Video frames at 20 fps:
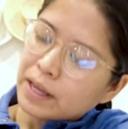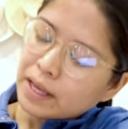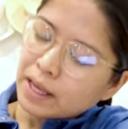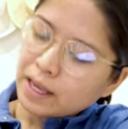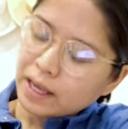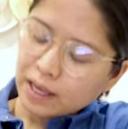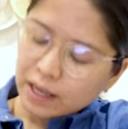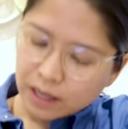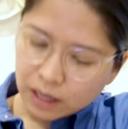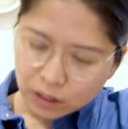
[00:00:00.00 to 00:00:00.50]

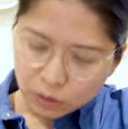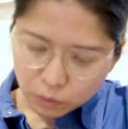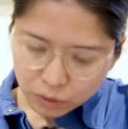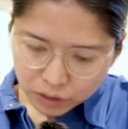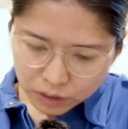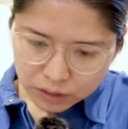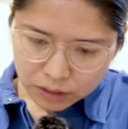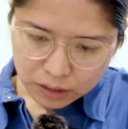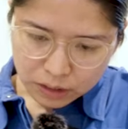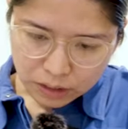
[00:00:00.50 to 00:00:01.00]
And what
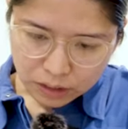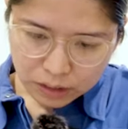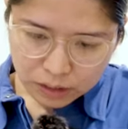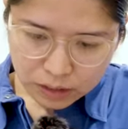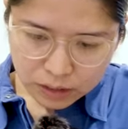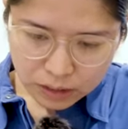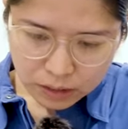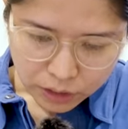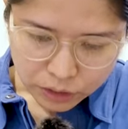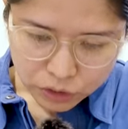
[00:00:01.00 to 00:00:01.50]
is
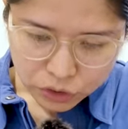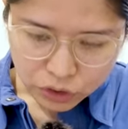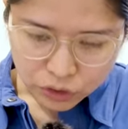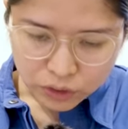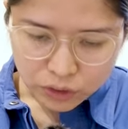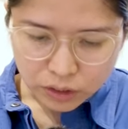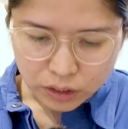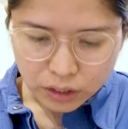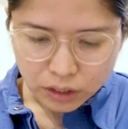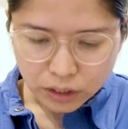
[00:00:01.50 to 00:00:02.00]
this? It's
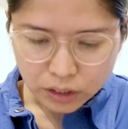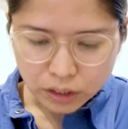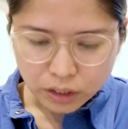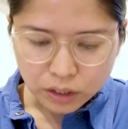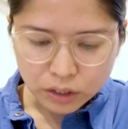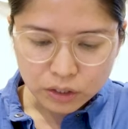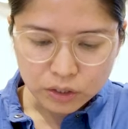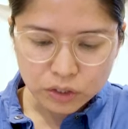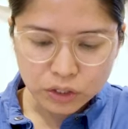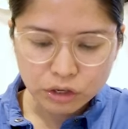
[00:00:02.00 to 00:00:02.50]
just
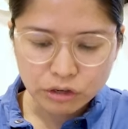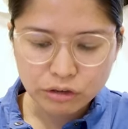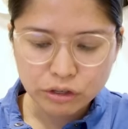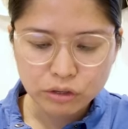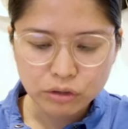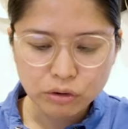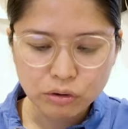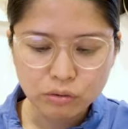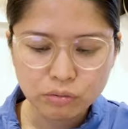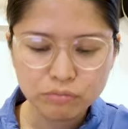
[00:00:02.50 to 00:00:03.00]
the
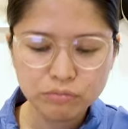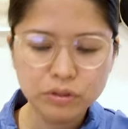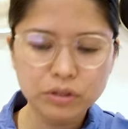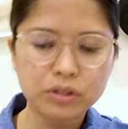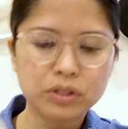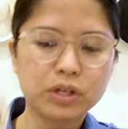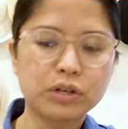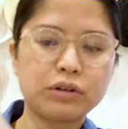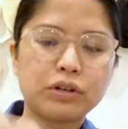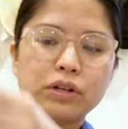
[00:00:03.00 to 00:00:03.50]

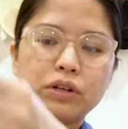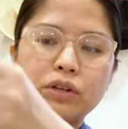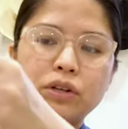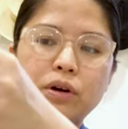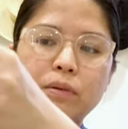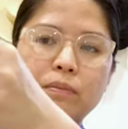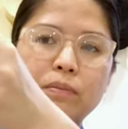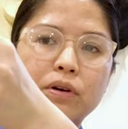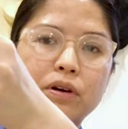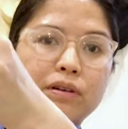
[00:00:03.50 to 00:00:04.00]
serial
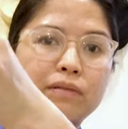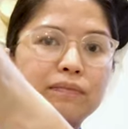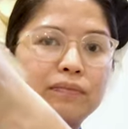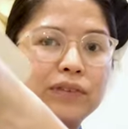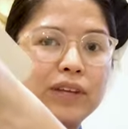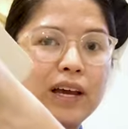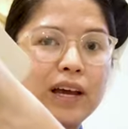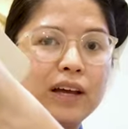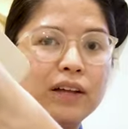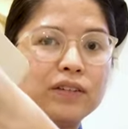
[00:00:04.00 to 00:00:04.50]
number.
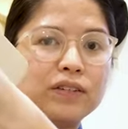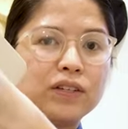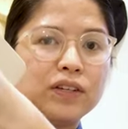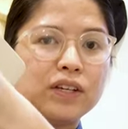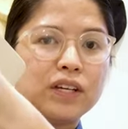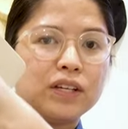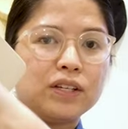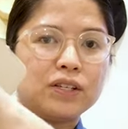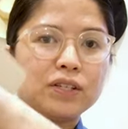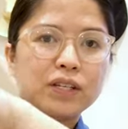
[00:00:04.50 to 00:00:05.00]
Yeah, so you
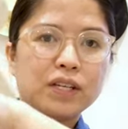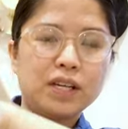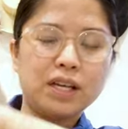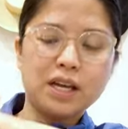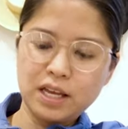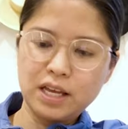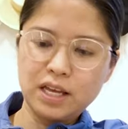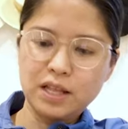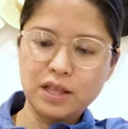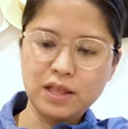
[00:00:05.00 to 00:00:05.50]
can see
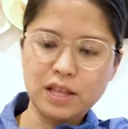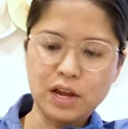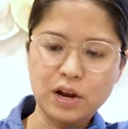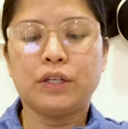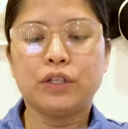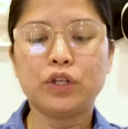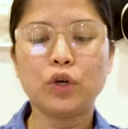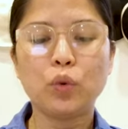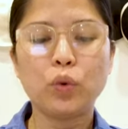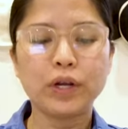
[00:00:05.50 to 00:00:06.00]
in there.
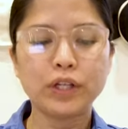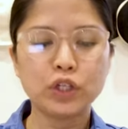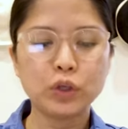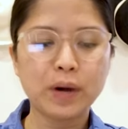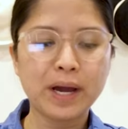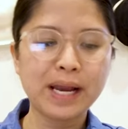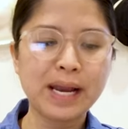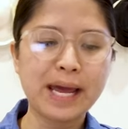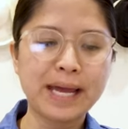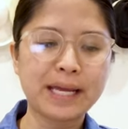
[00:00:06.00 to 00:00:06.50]
So what do
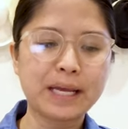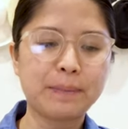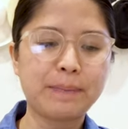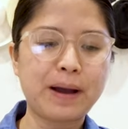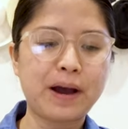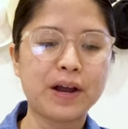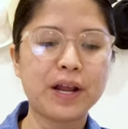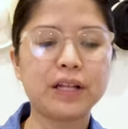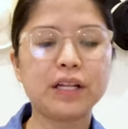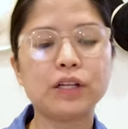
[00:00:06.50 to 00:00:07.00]
I like
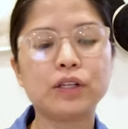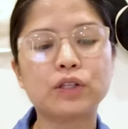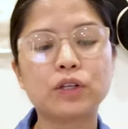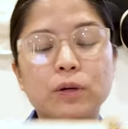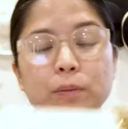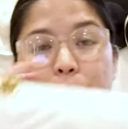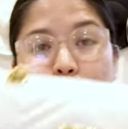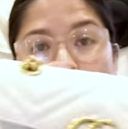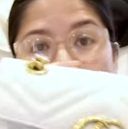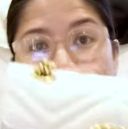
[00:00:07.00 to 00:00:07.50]
about it? It
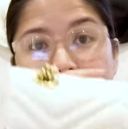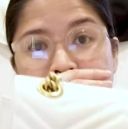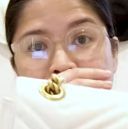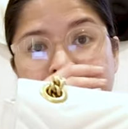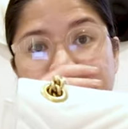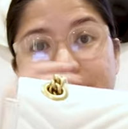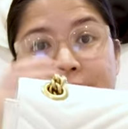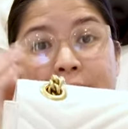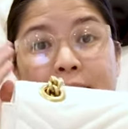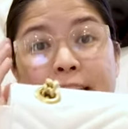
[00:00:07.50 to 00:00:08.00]

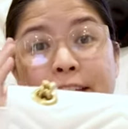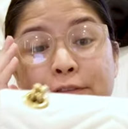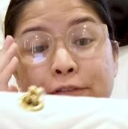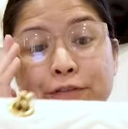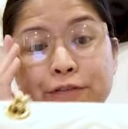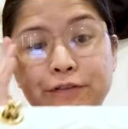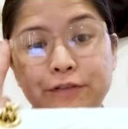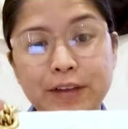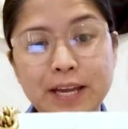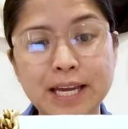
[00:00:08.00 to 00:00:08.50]
surprisingly
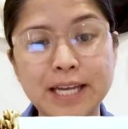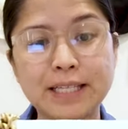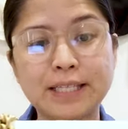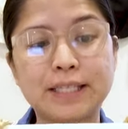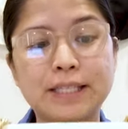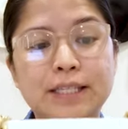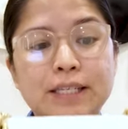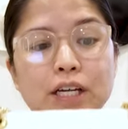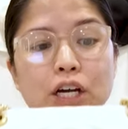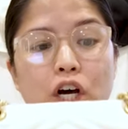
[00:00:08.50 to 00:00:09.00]

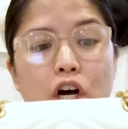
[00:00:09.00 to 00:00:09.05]
fits